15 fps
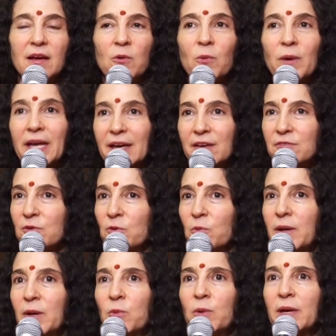
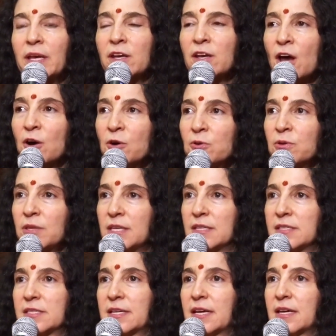we know
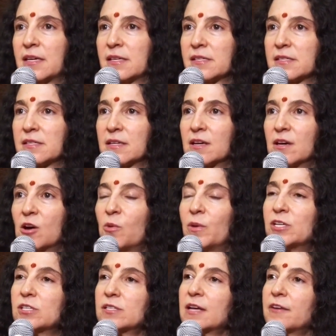these days.
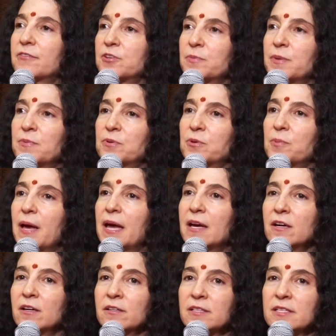We just have to be
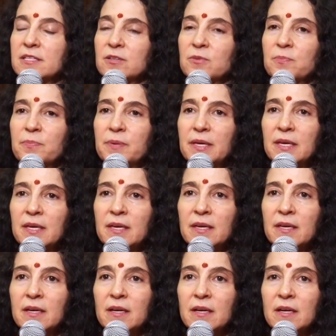prepared to
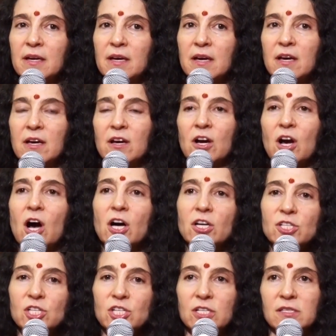be
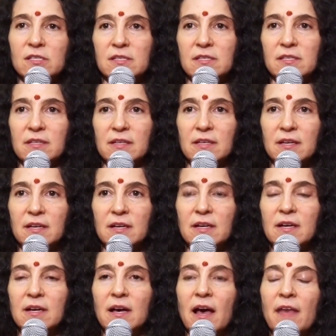conscious.
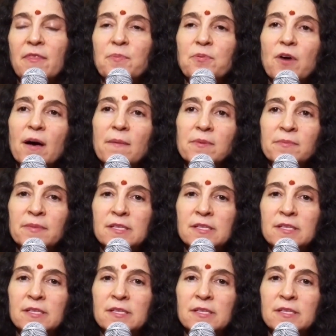And the problem